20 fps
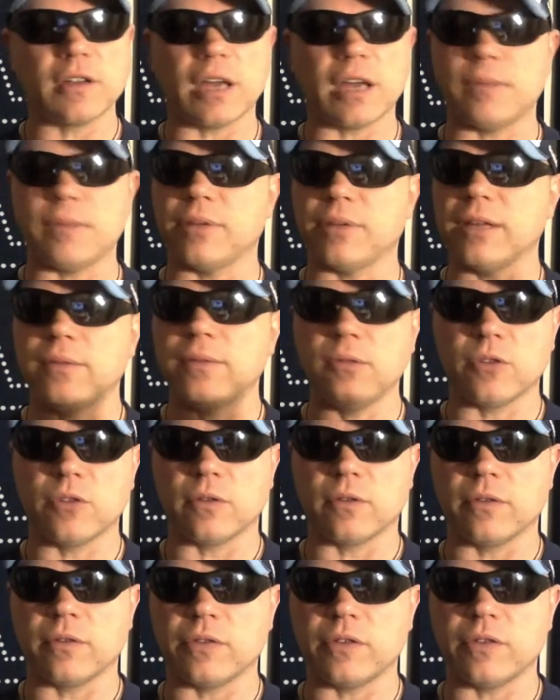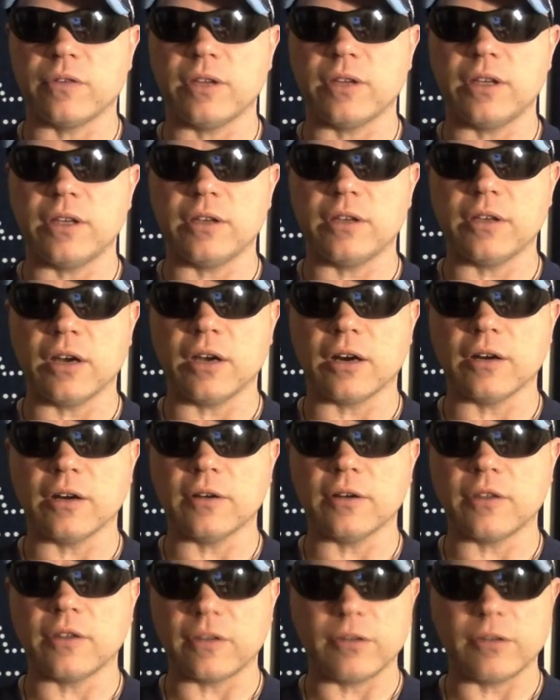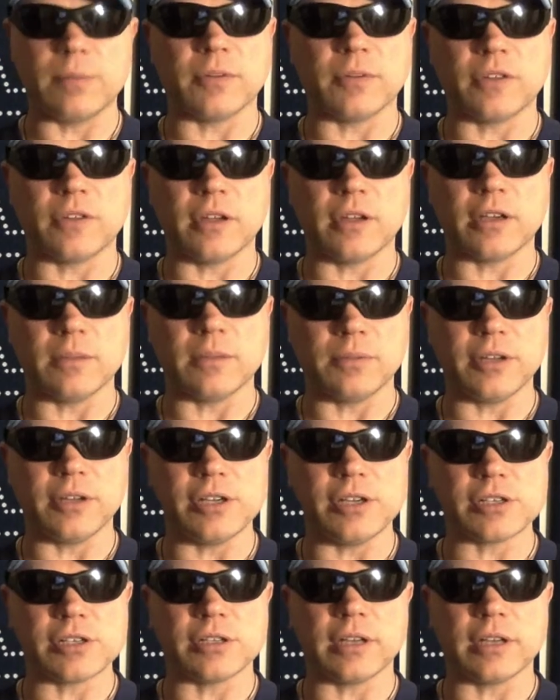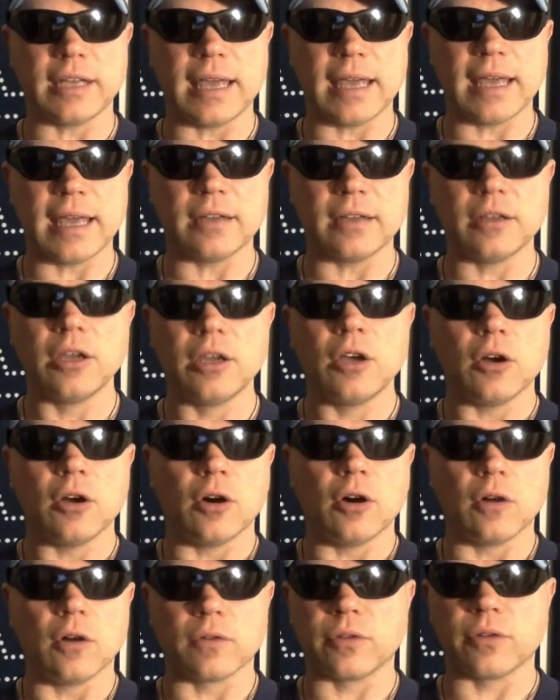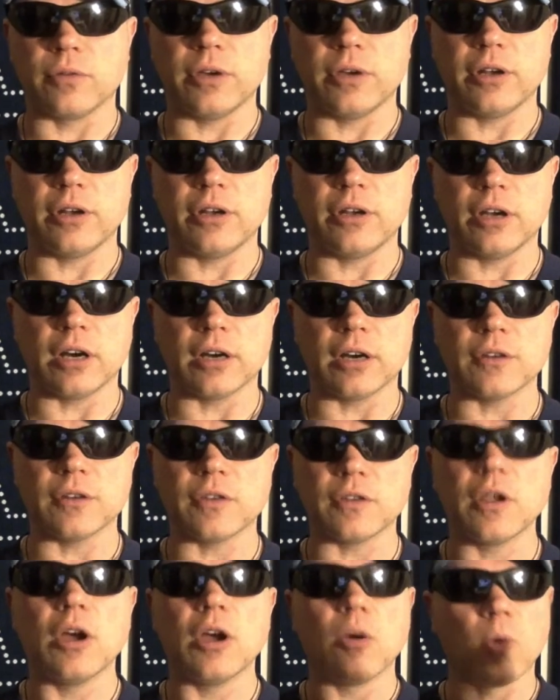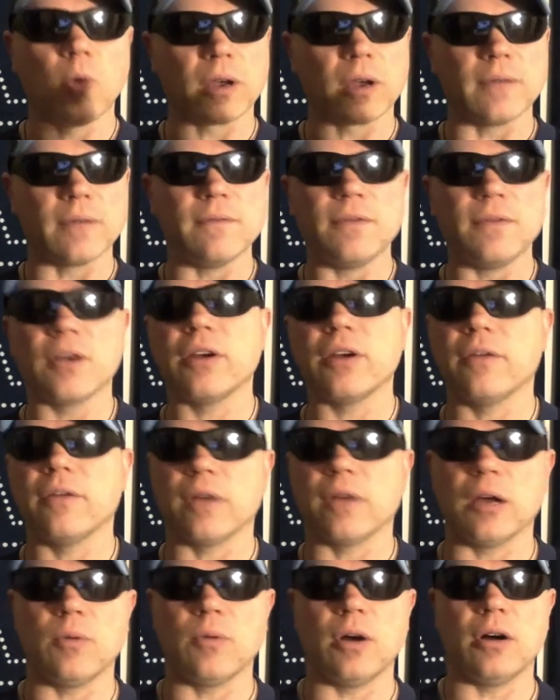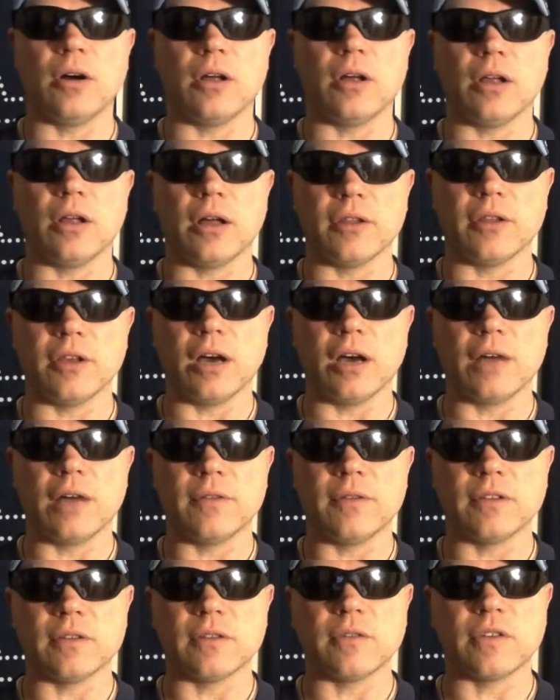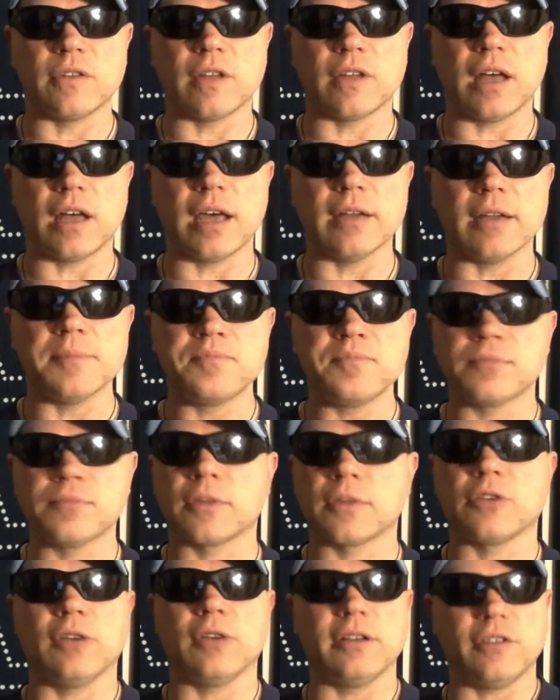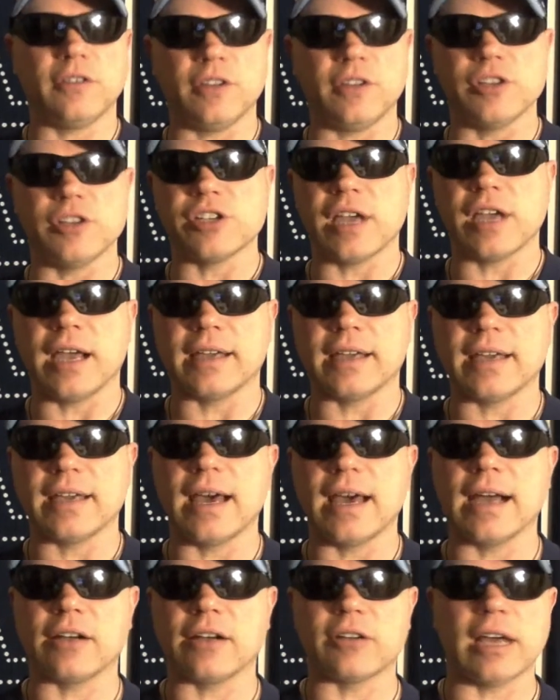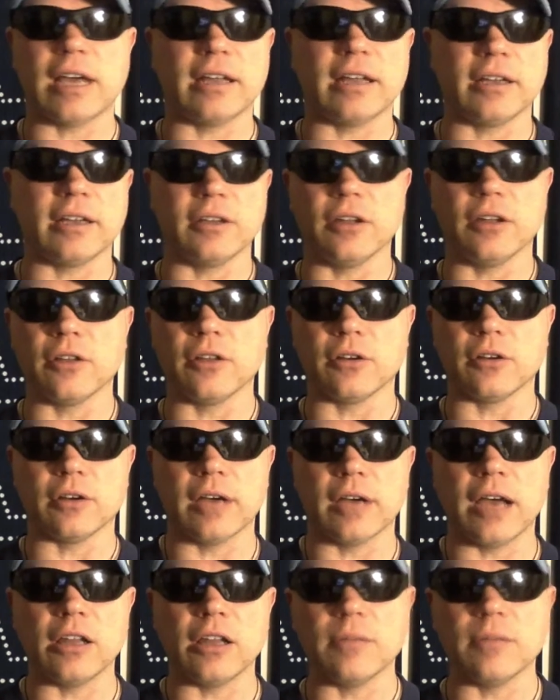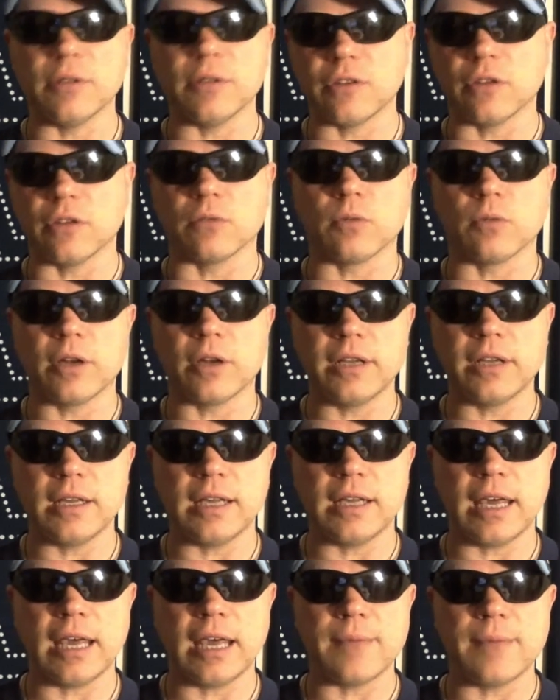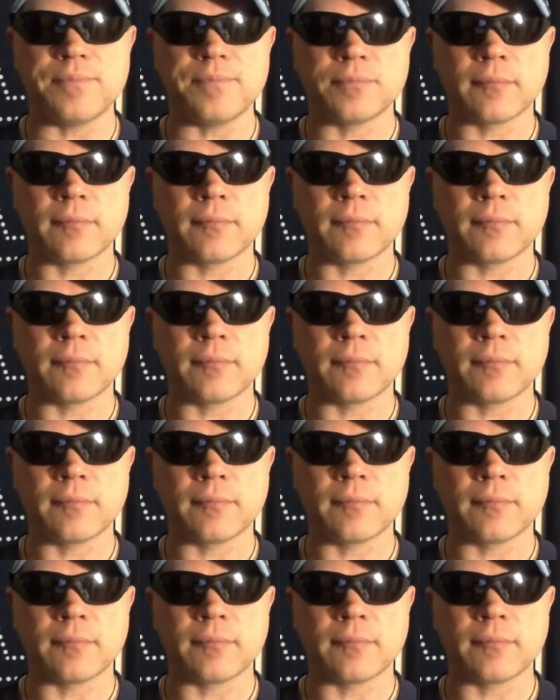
I believe he was over 70% completion again, over 300 yards, working very, very well on the offensive side. Great to see Chad Cackert adding another element to the running game.